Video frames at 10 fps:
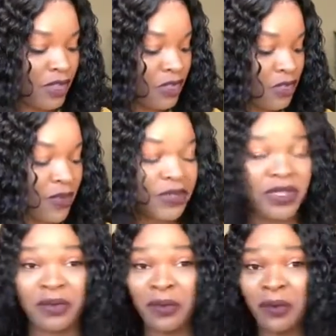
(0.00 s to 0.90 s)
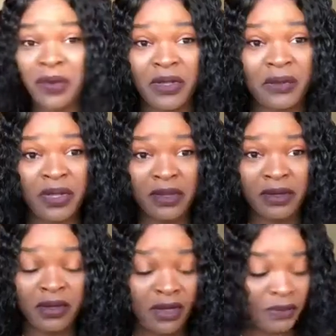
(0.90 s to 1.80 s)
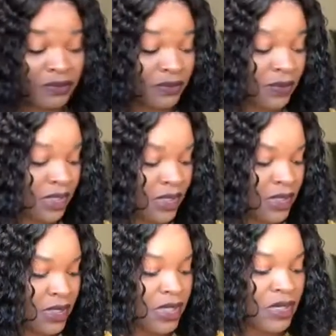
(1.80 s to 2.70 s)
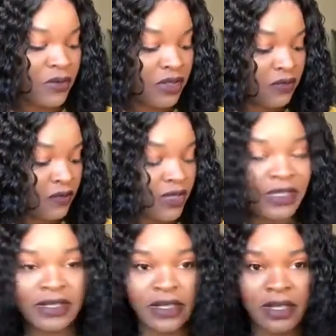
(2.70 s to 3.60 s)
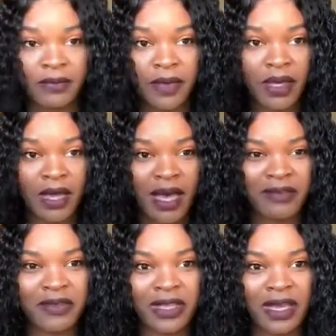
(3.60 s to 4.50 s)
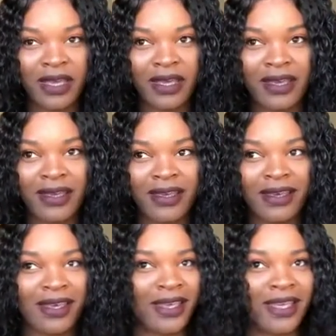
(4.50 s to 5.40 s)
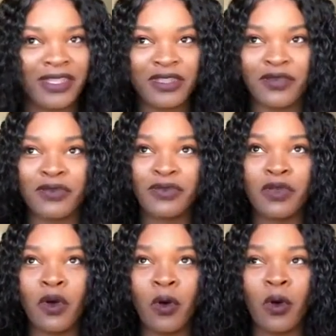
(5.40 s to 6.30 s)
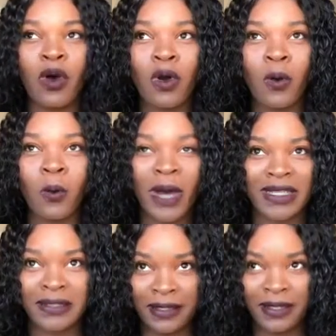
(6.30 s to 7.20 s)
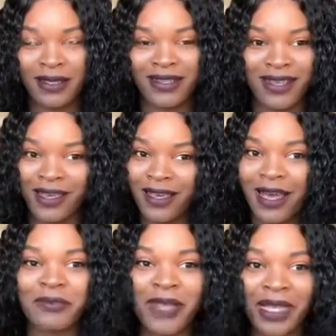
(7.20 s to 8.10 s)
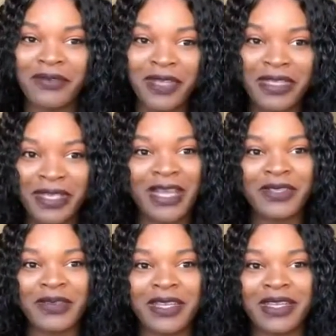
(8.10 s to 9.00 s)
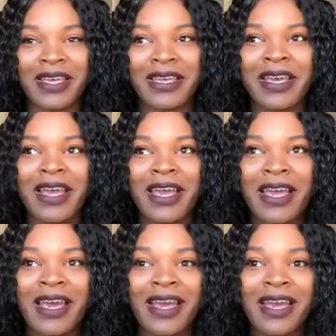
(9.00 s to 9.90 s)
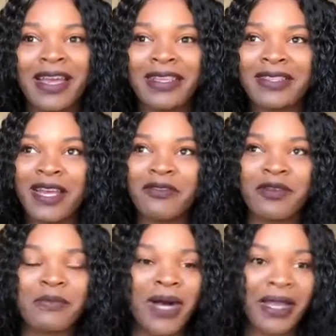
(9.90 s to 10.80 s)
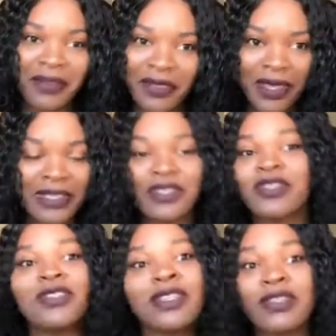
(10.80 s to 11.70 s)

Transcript: the sweet cookie with the V-Steam, I feel like it gets you so wet. Like, I'm not even exaggerating. Like, it's not even a mind thing. It's just